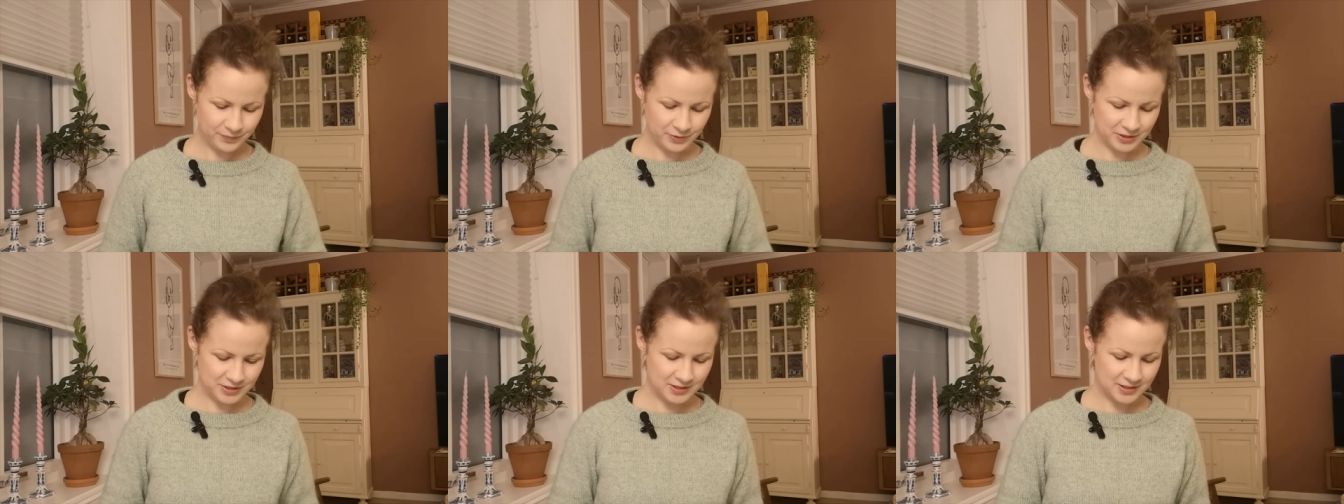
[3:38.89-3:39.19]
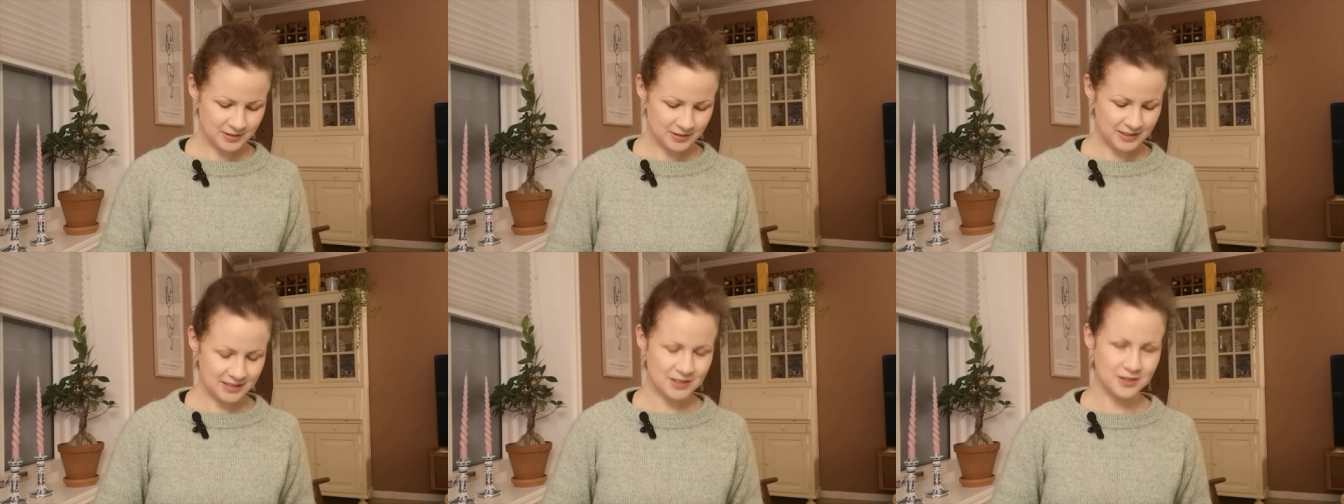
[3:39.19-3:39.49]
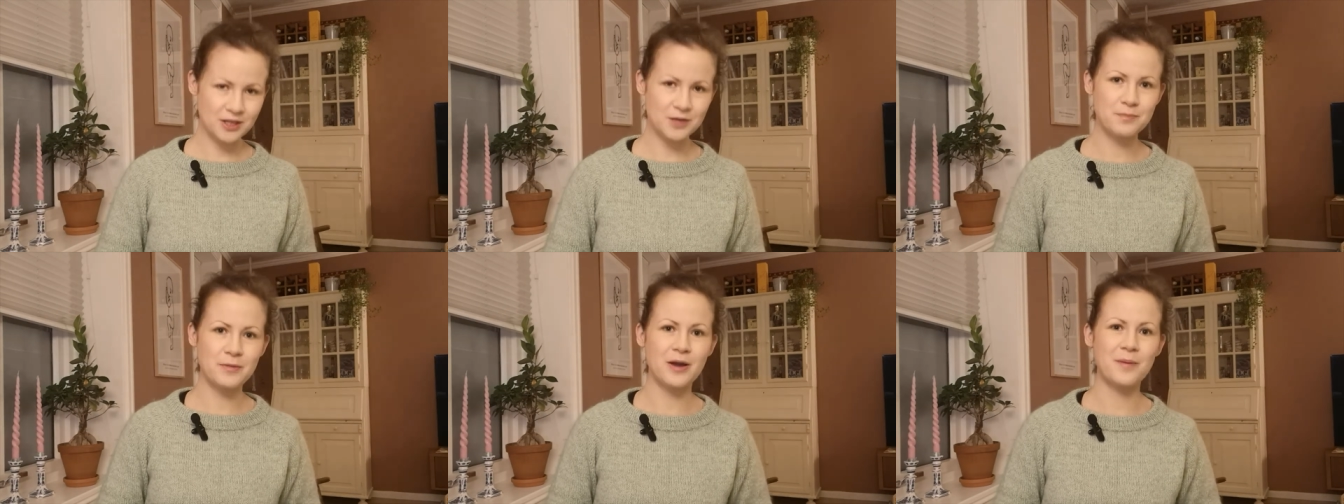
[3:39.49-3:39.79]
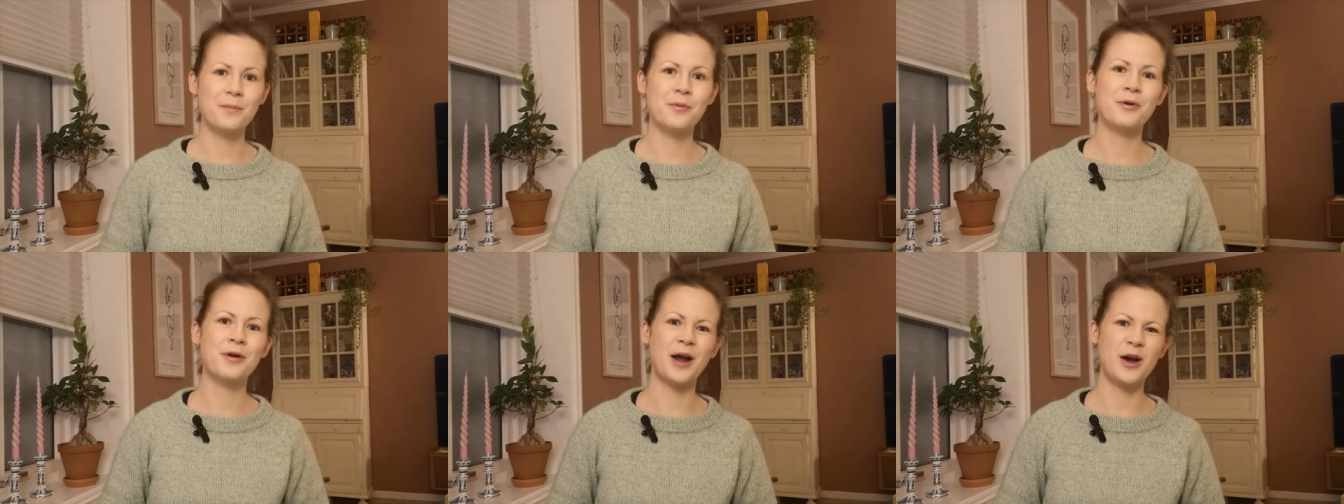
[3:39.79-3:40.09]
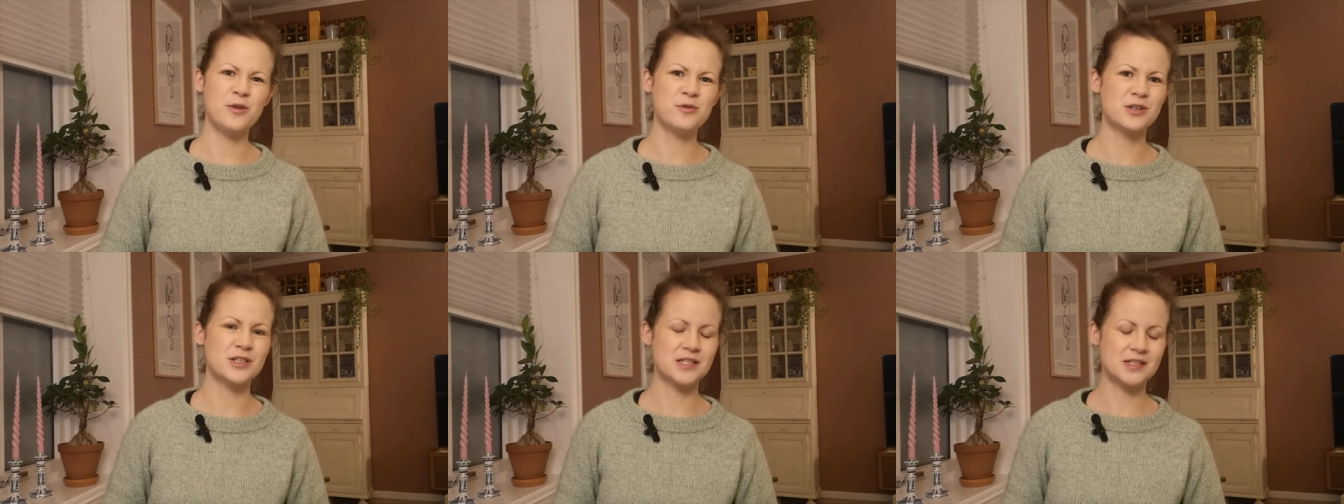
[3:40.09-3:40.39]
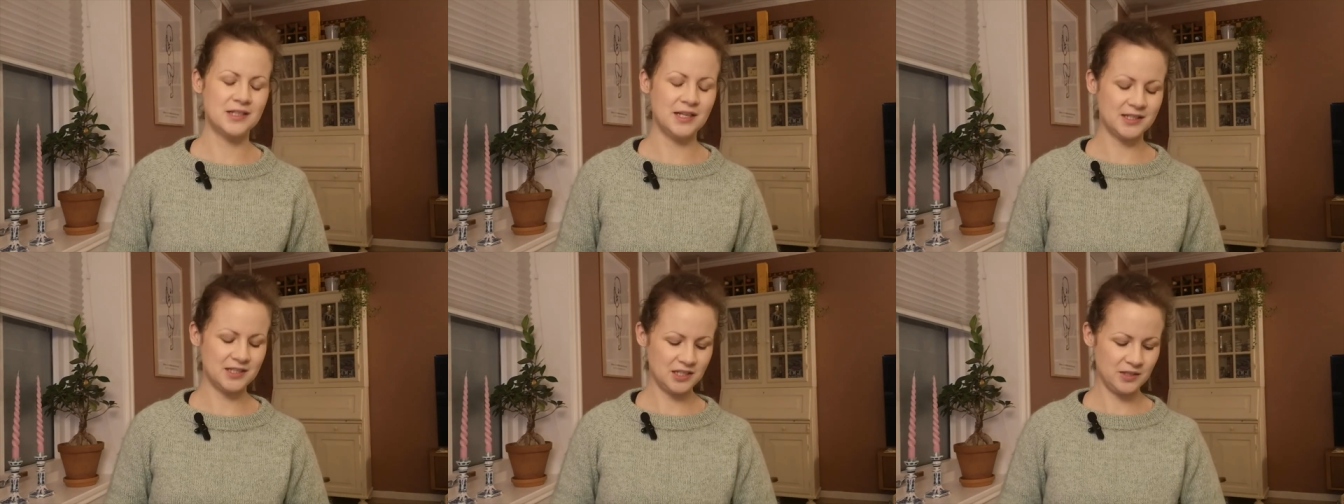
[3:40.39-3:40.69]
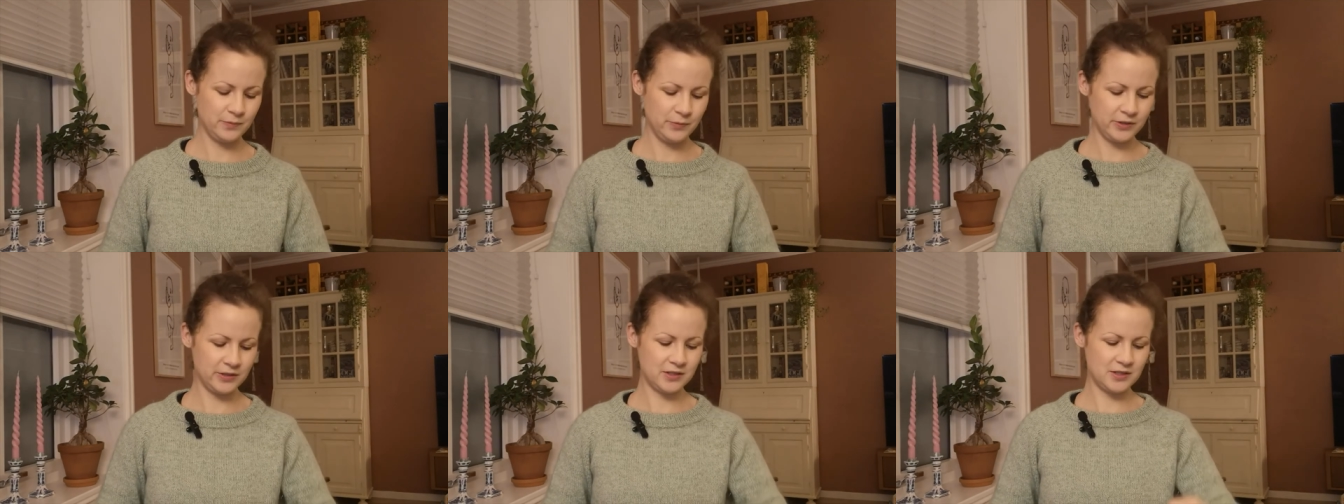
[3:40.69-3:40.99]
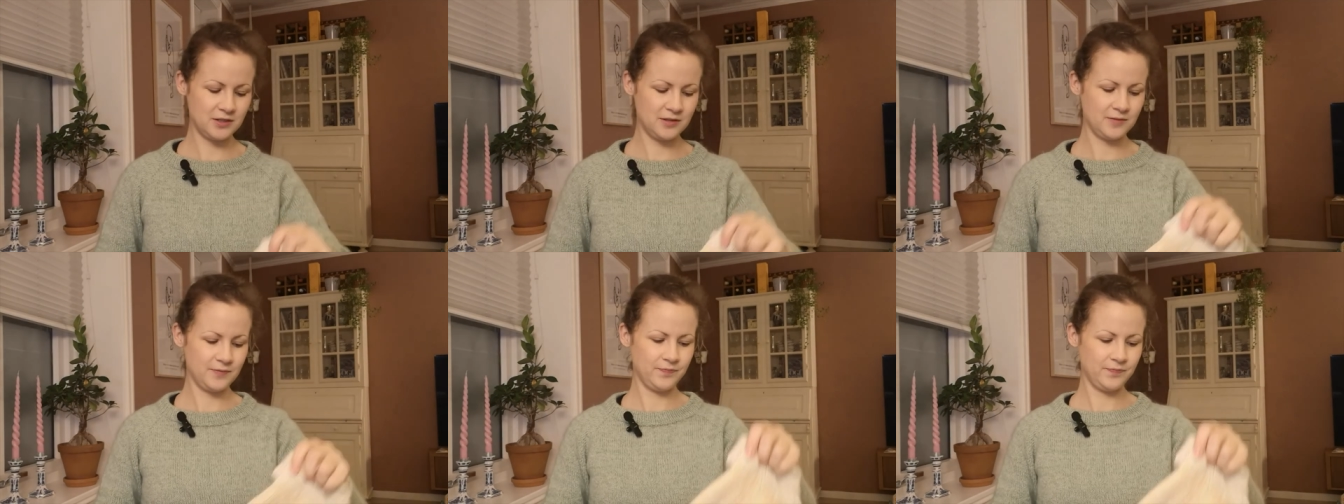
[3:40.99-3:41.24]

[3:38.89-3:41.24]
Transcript: but it's not my proudest knit, but